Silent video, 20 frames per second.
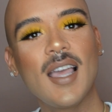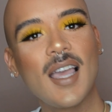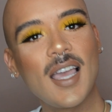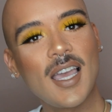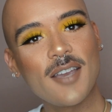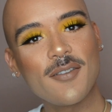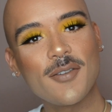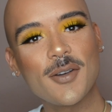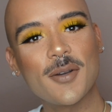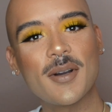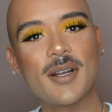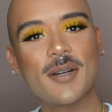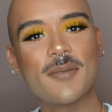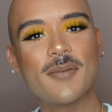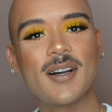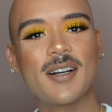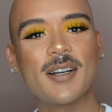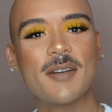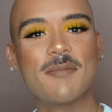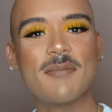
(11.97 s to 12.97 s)
Hey everyone, and
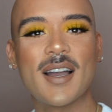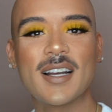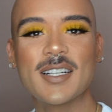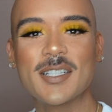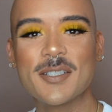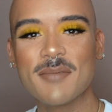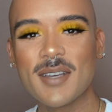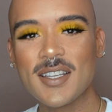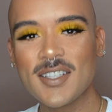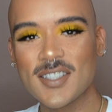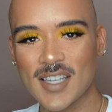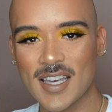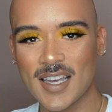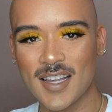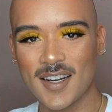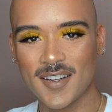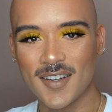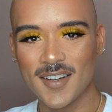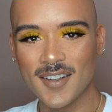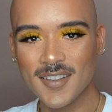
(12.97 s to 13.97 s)
welcome back to my
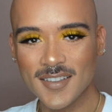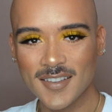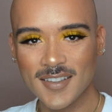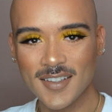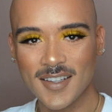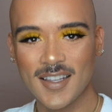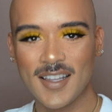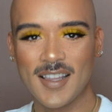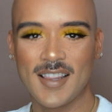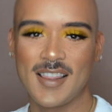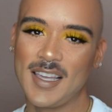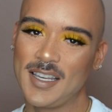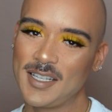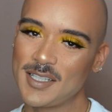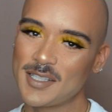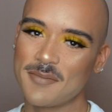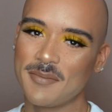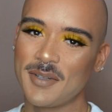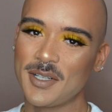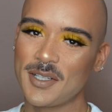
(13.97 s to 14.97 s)
channel. Thanks
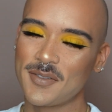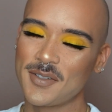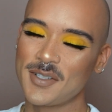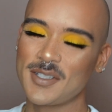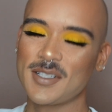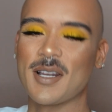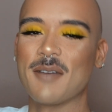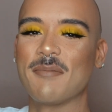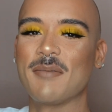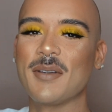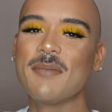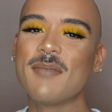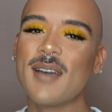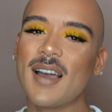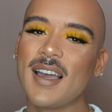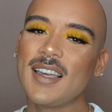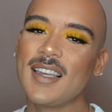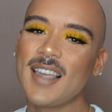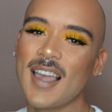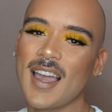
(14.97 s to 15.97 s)
so much for stopping
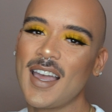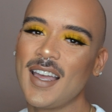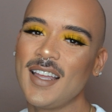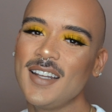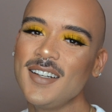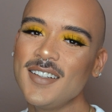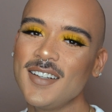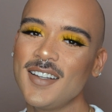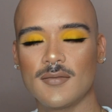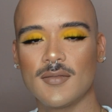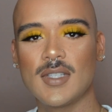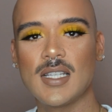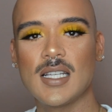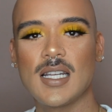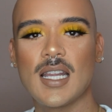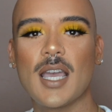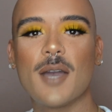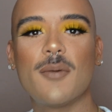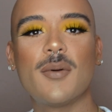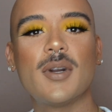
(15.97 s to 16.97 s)
by again.
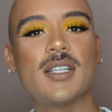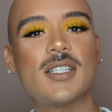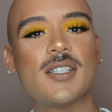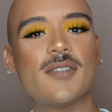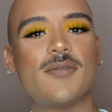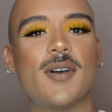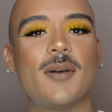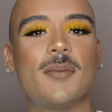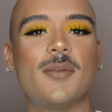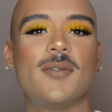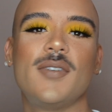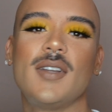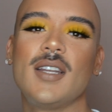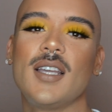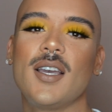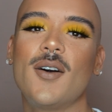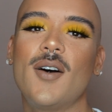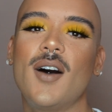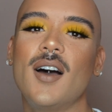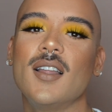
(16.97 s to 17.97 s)
Today I wanted to film a
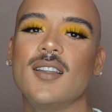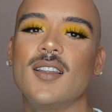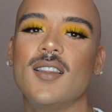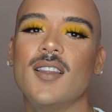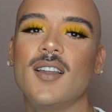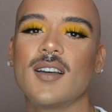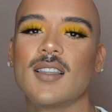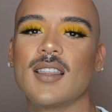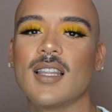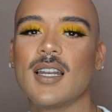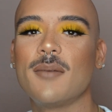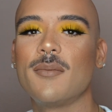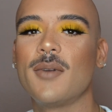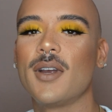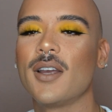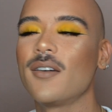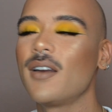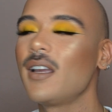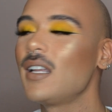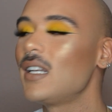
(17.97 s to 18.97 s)
video on the look that I'm
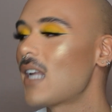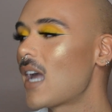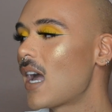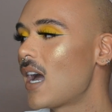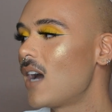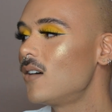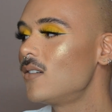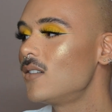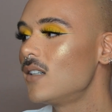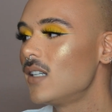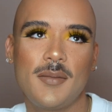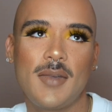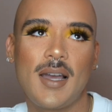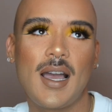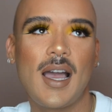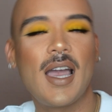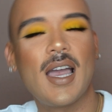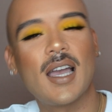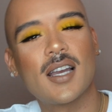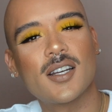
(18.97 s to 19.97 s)
wearing right now.
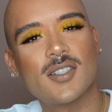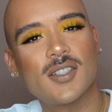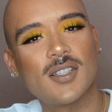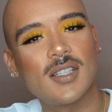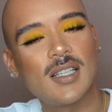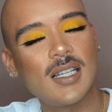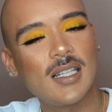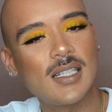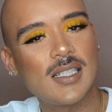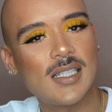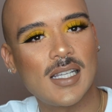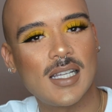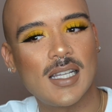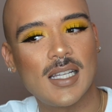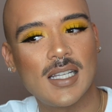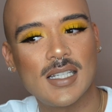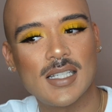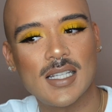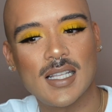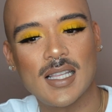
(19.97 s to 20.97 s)
I actually
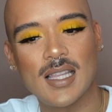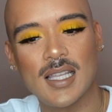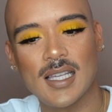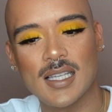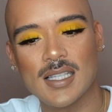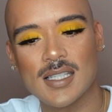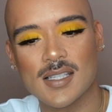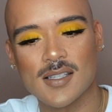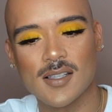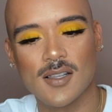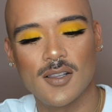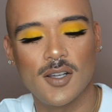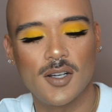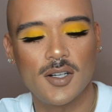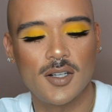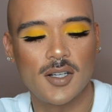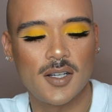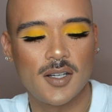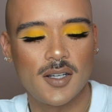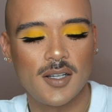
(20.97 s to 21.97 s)
did this
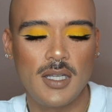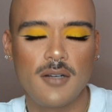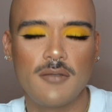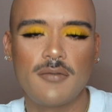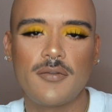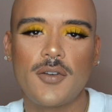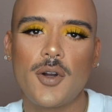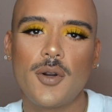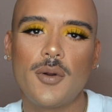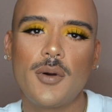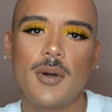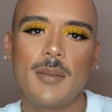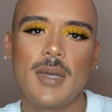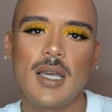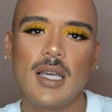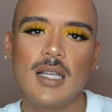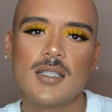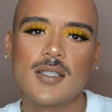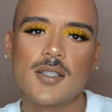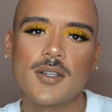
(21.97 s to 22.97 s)
look in a photo on my
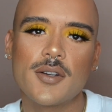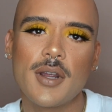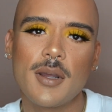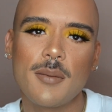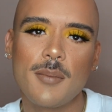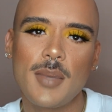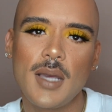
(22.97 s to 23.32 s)
Instagram